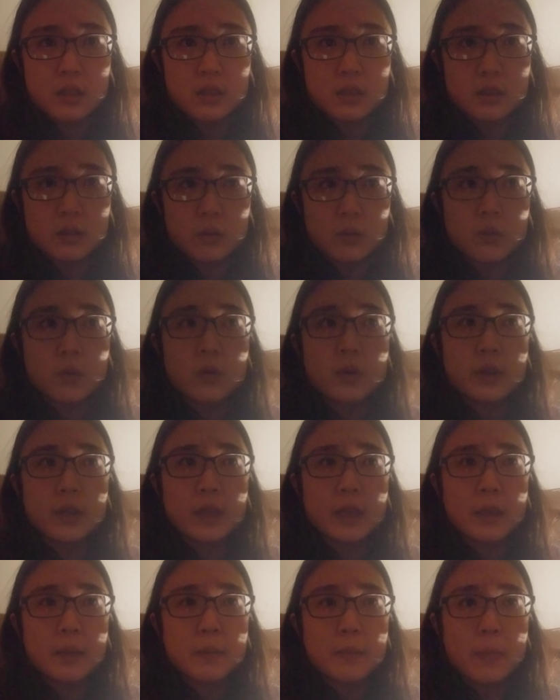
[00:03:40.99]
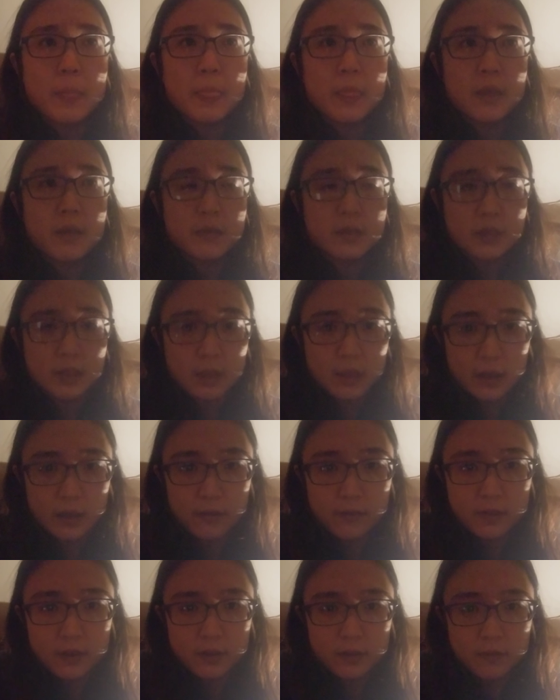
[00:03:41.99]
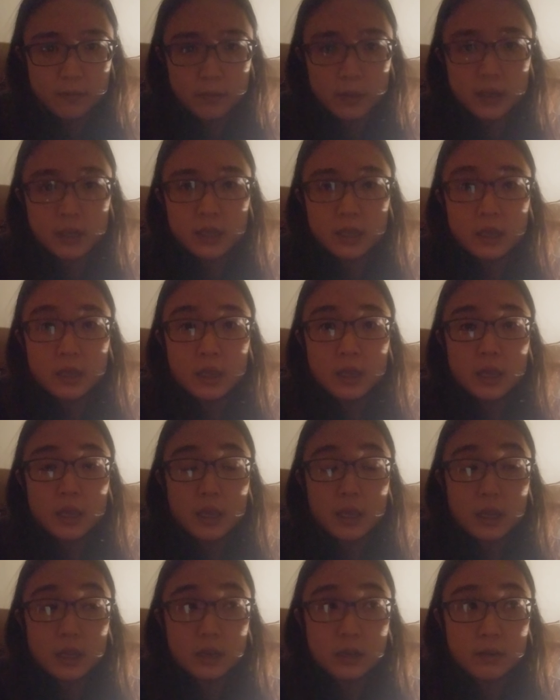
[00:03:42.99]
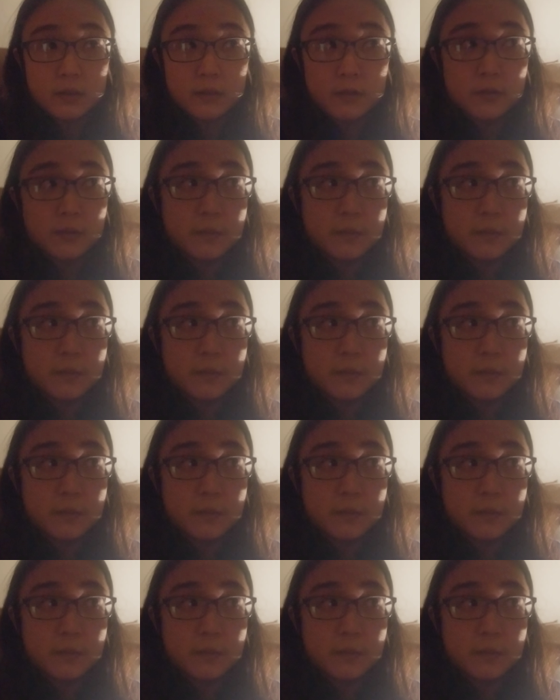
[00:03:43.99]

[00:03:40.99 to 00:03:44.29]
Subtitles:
the war game and they have enough money and enough